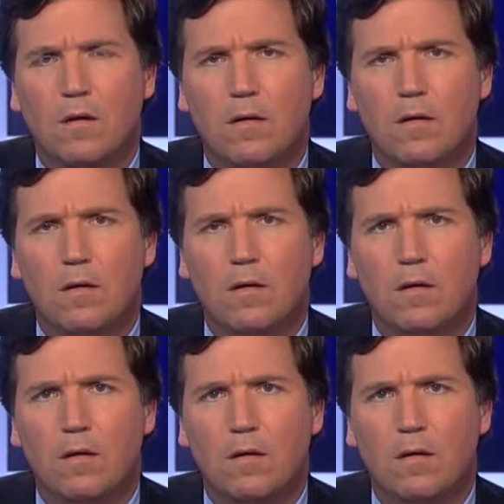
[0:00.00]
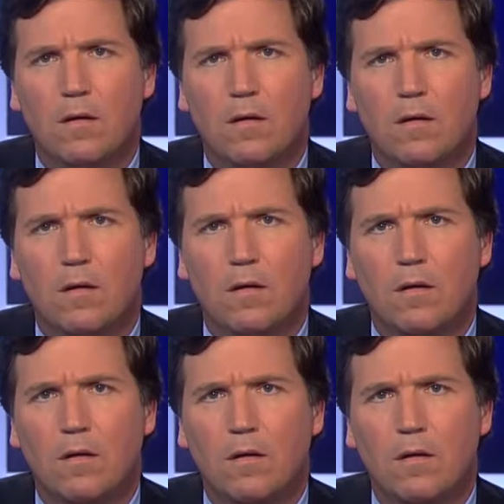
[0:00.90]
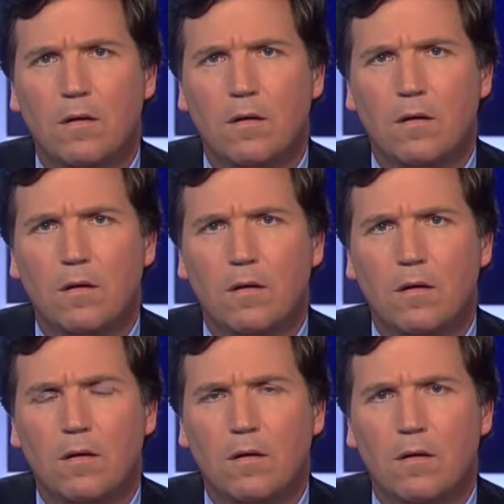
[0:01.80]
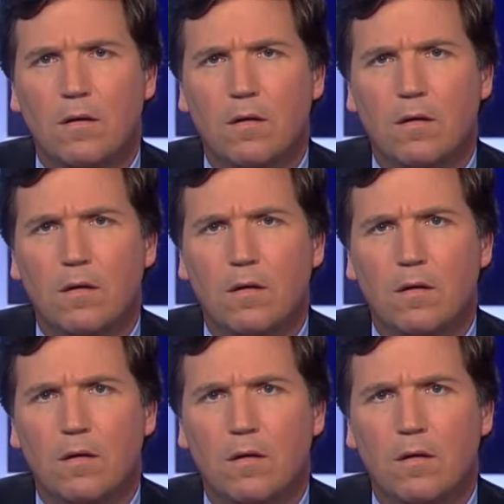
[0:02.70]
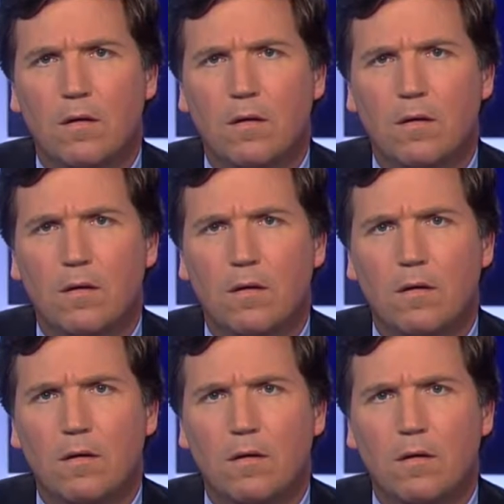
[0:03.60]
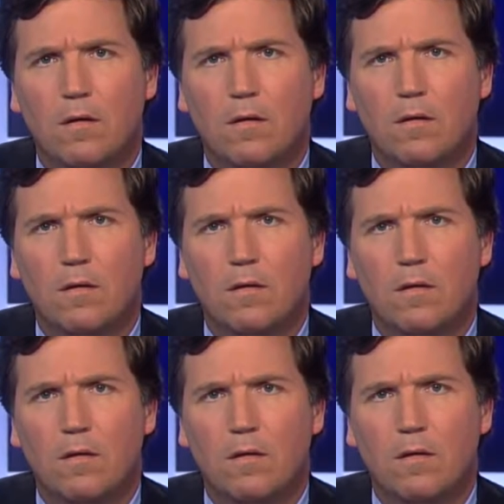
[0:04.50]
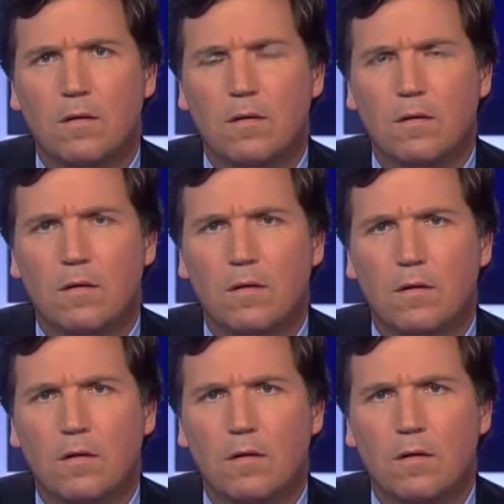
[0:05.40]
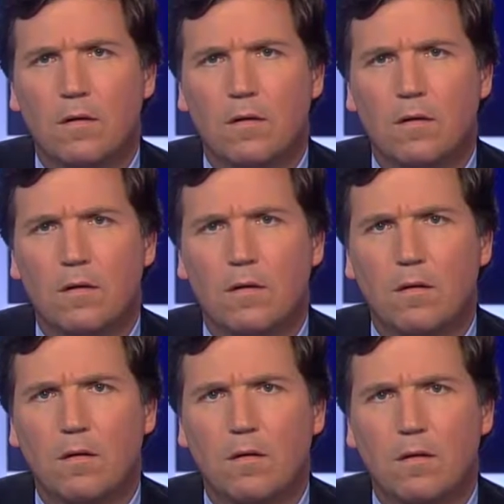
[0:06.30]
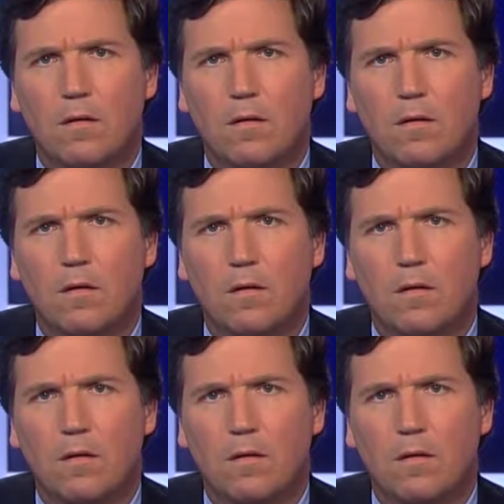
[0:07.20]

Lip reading: [no speech]